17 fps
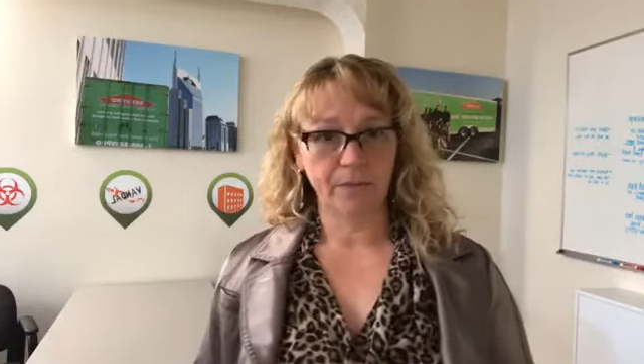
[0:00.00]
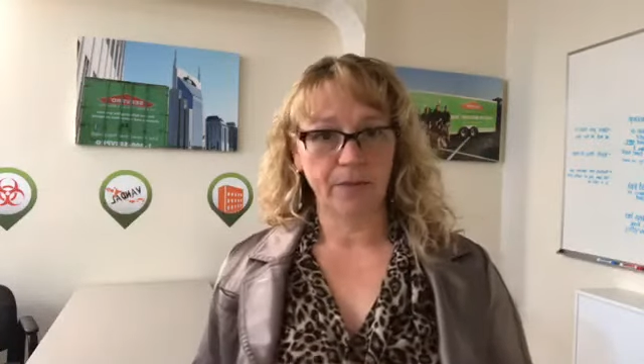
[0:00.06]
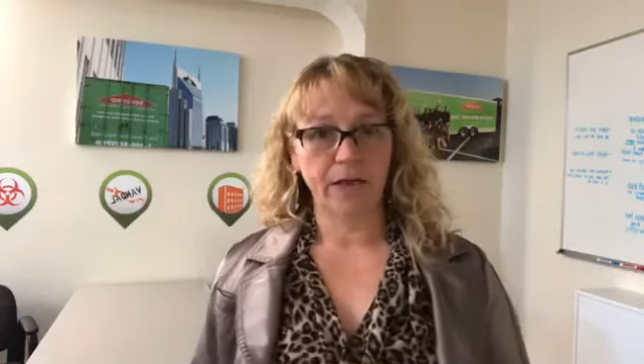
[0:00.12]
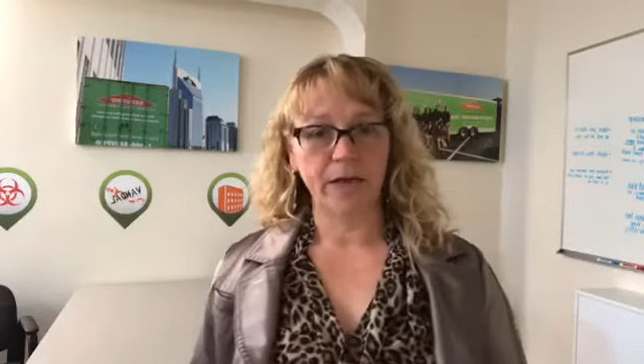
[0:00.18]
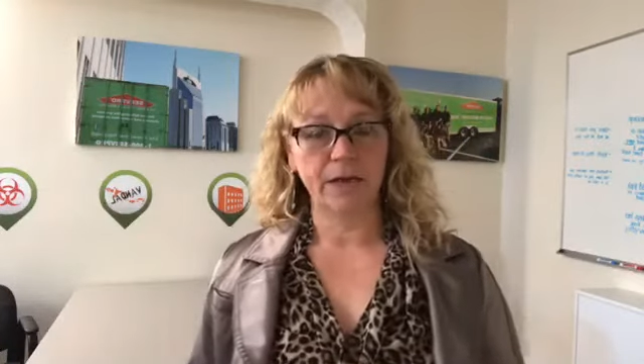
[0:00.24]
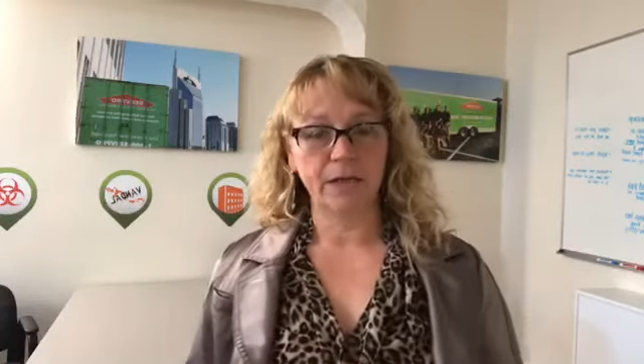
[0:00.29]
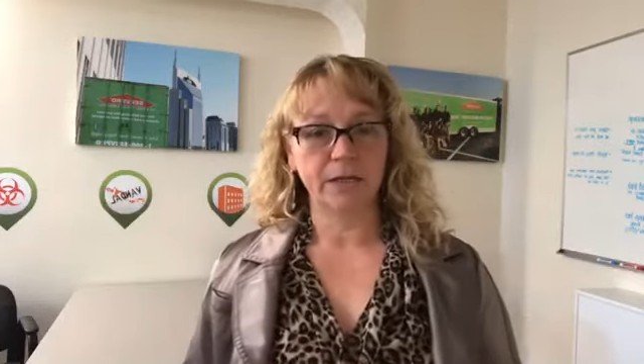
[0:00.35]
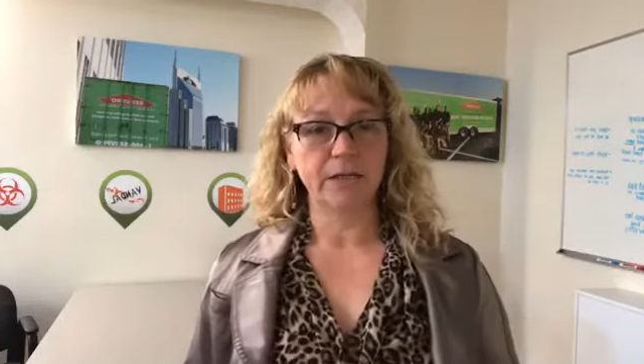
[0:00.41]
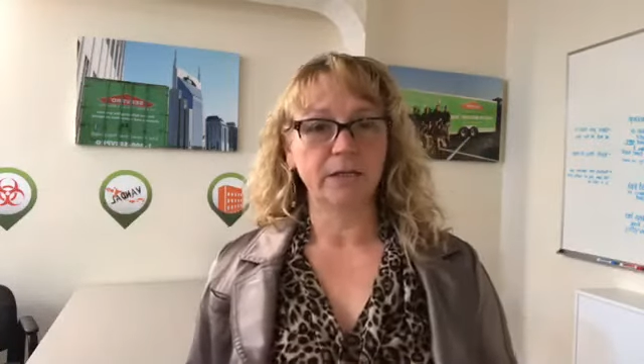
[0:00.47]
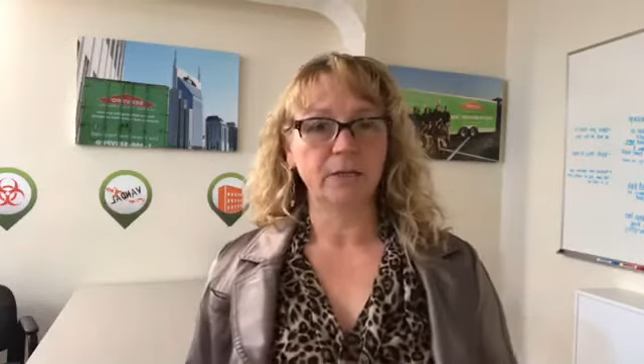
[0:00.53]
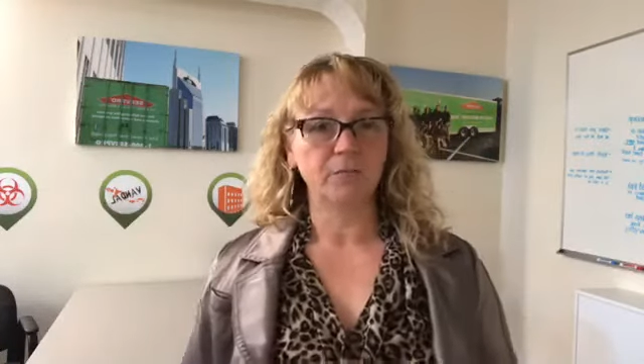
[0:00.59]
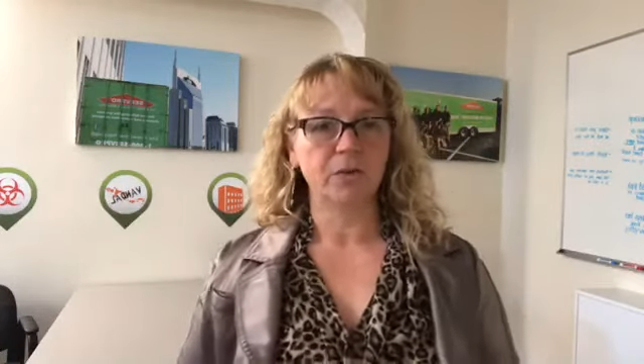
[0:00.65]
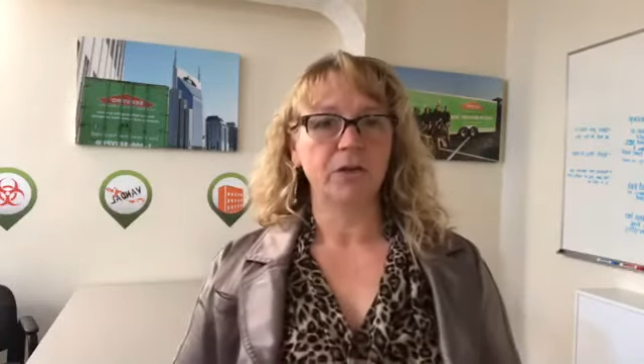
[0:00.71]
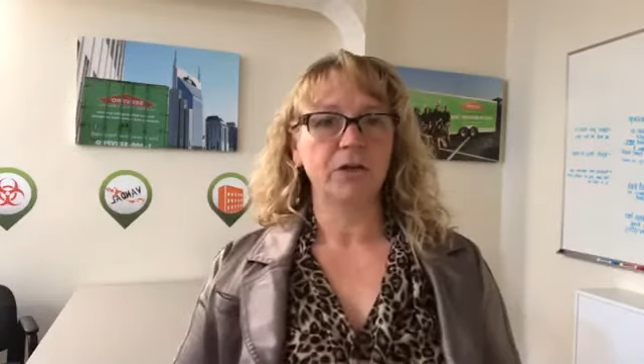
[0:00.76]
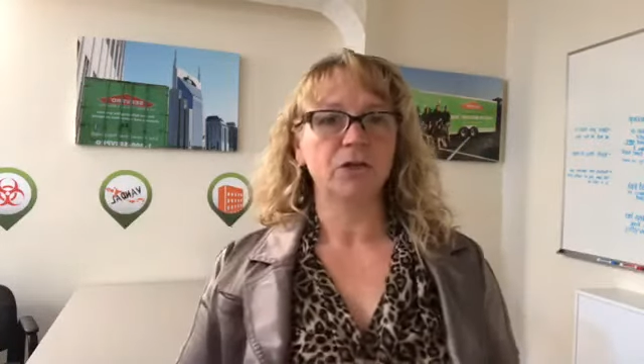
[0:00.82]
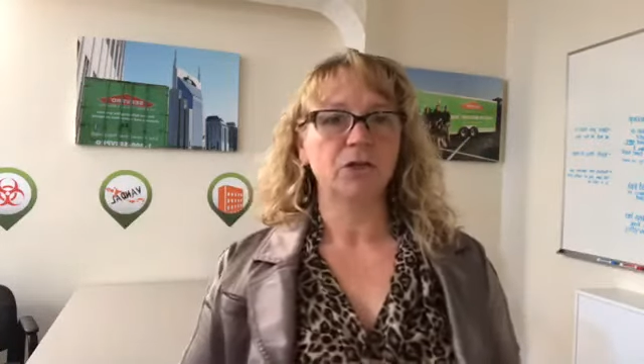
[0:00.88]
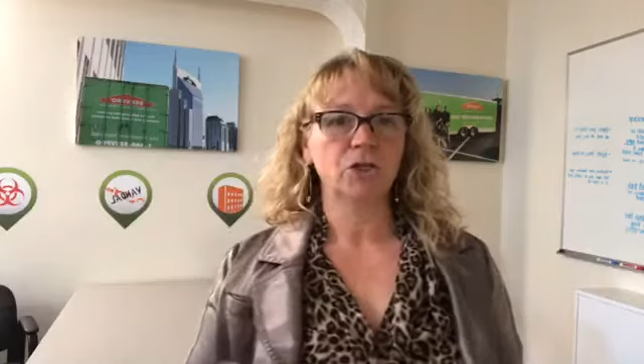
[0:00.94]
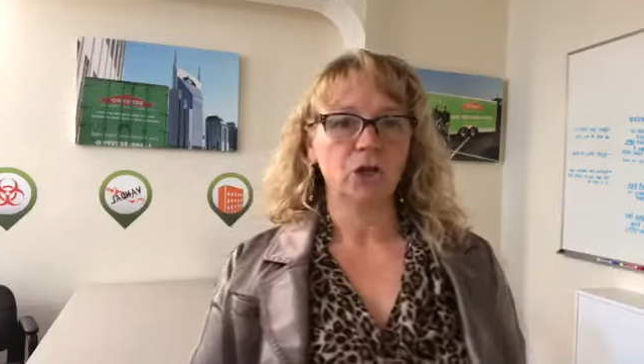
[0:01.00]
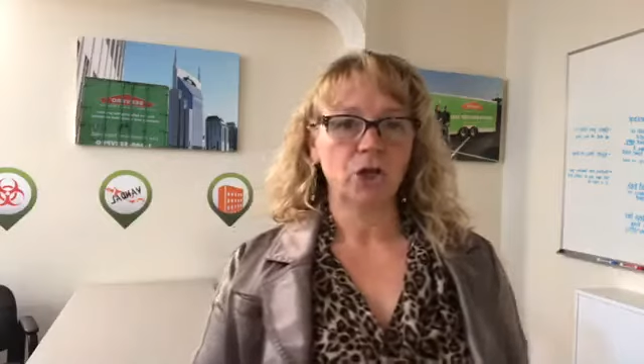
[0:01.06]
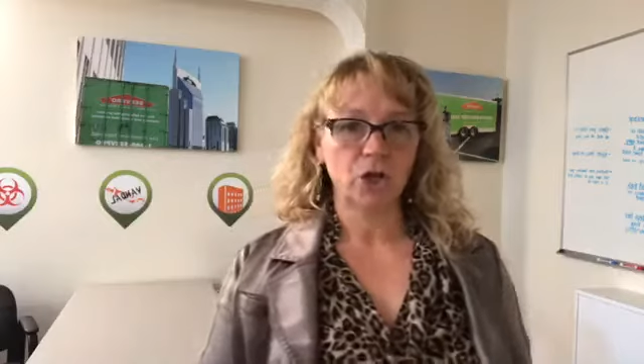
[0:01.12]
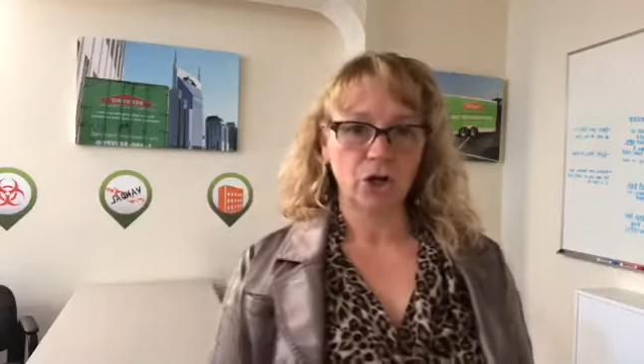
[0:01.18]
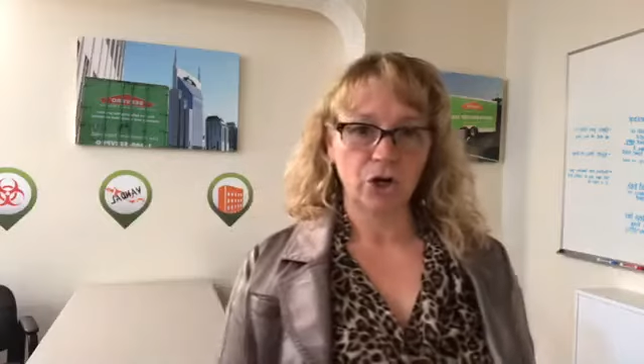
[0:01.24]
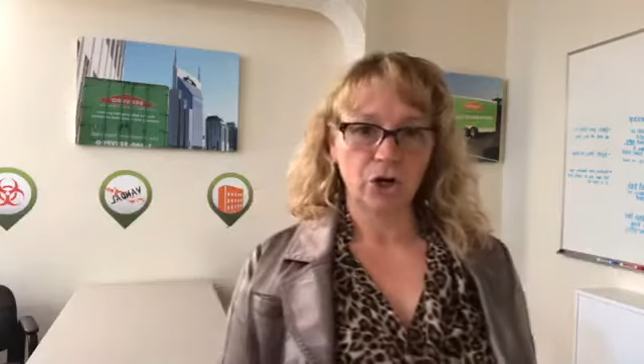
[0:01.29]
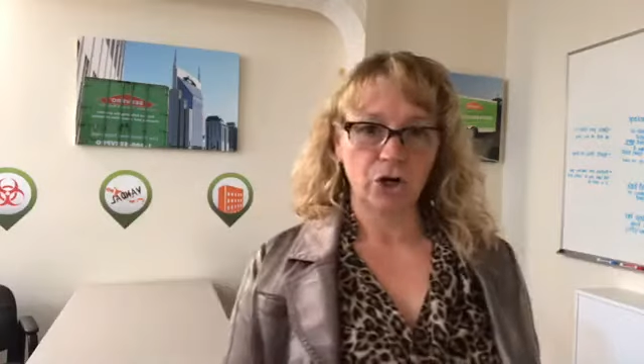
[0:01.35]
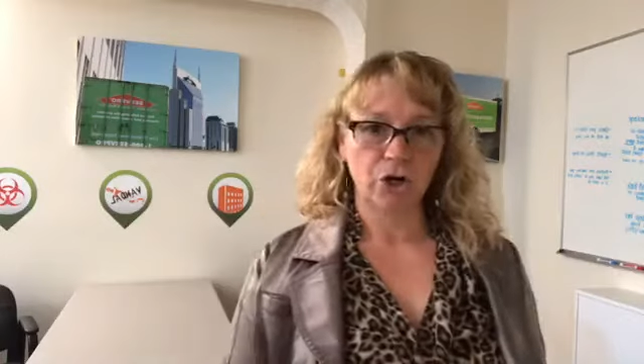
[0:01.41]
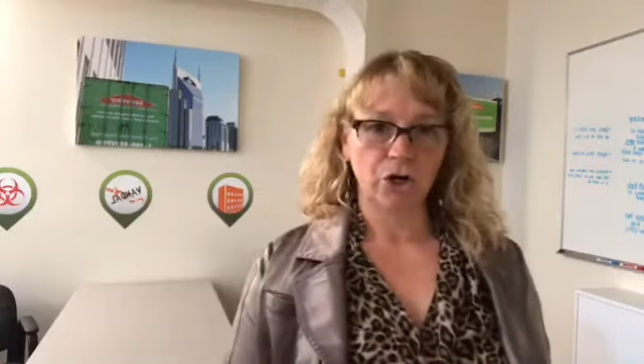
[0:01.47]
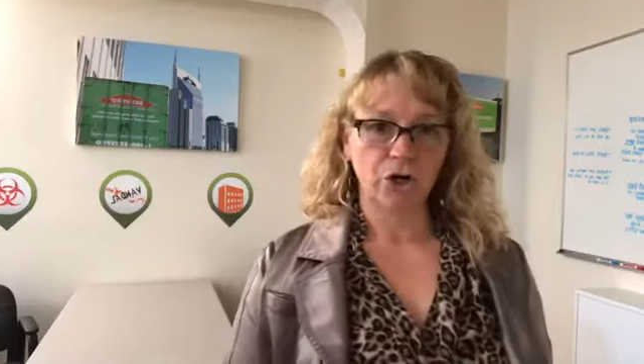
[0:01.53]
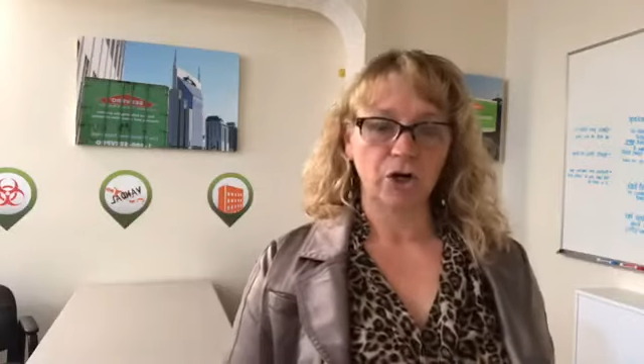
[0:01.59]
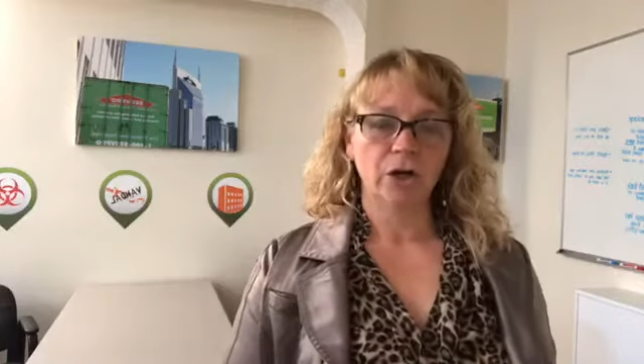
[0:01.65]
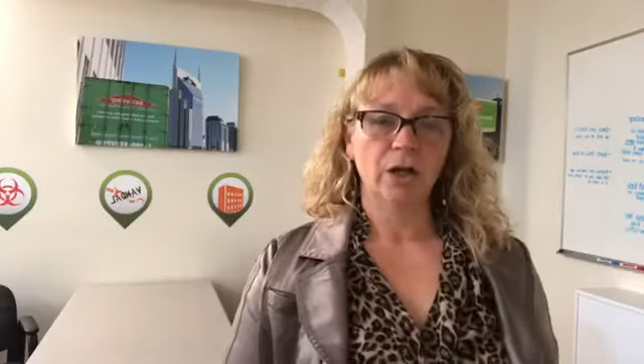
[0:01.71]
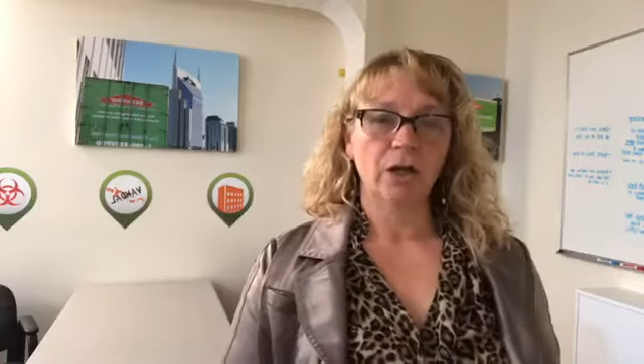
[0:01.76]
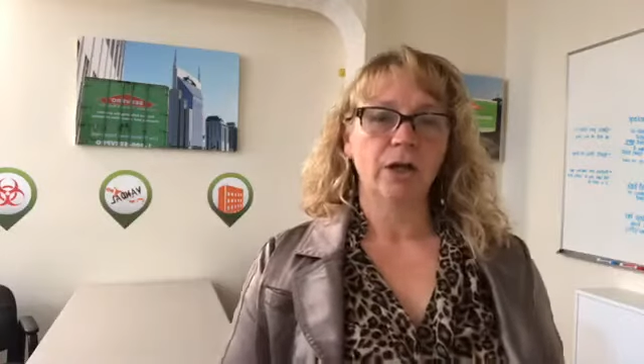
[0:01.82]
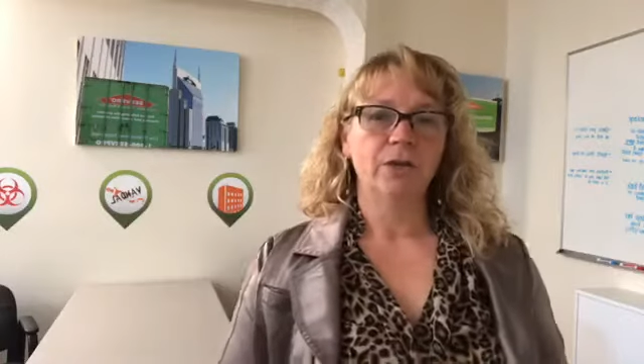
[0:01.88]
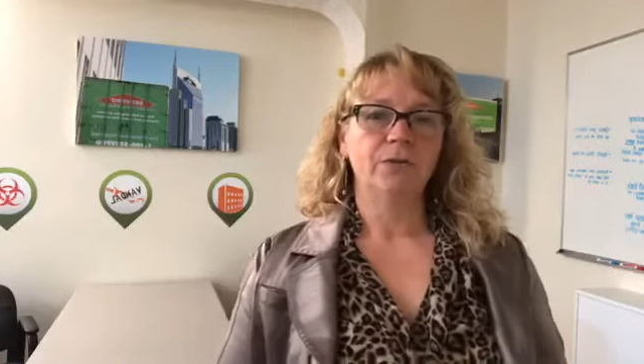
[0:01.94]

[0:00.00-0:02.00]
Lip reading: They explain to her